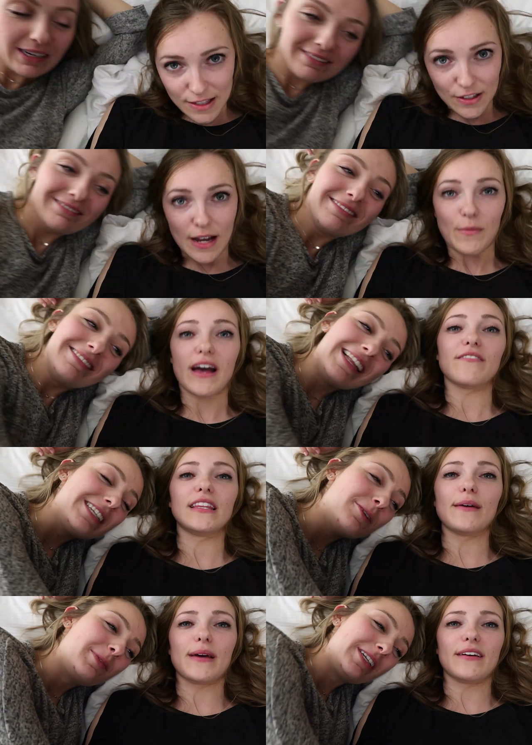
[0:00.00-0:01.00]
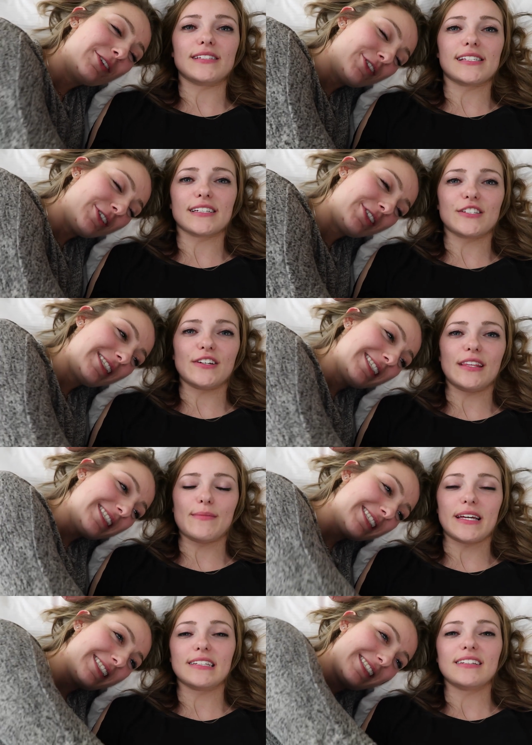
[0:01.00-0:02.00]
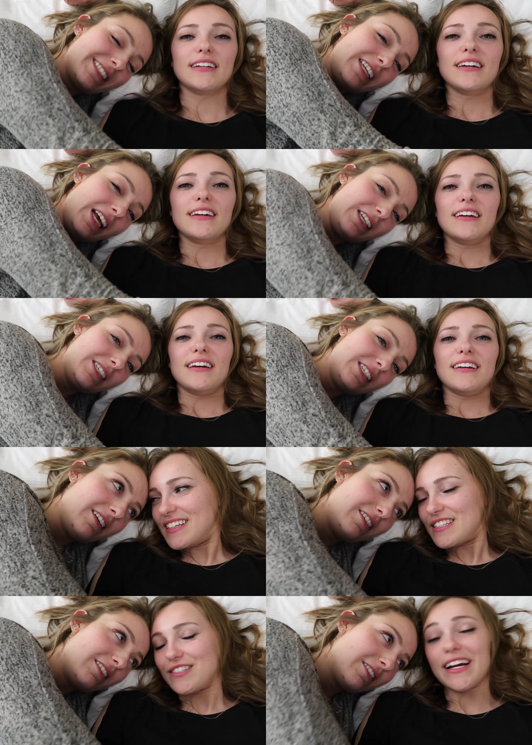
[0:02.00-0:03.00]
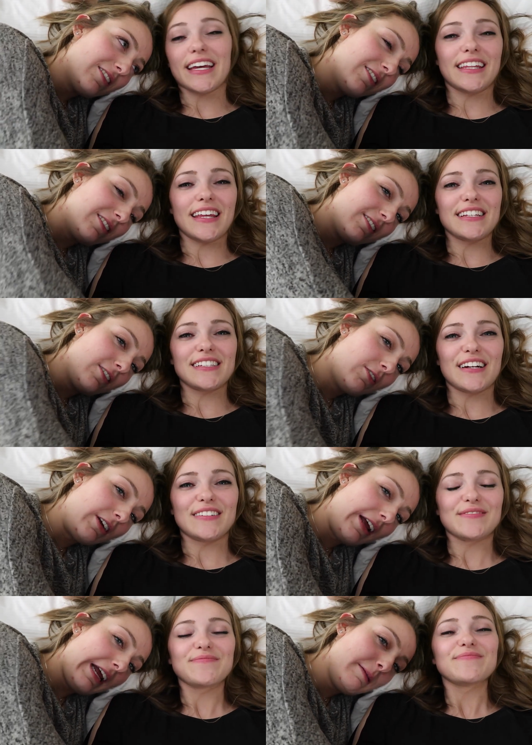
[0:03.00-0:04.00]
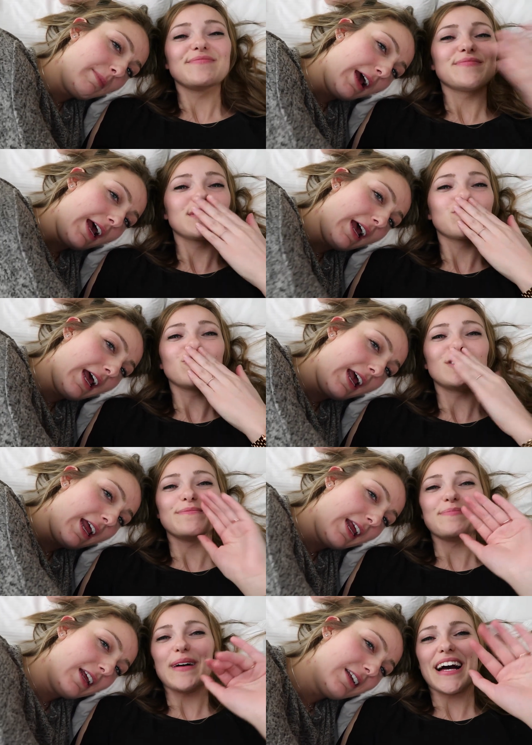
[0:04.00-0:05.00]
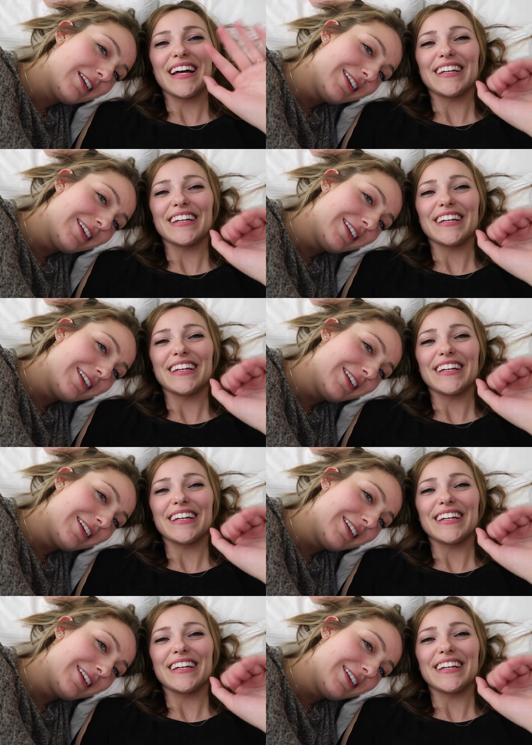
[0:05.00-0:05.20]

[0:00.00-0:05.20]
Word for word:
Speaker 1: It's okay. We have a limit. Stick to your limit. Yes. Let's check in later. Okay, bye.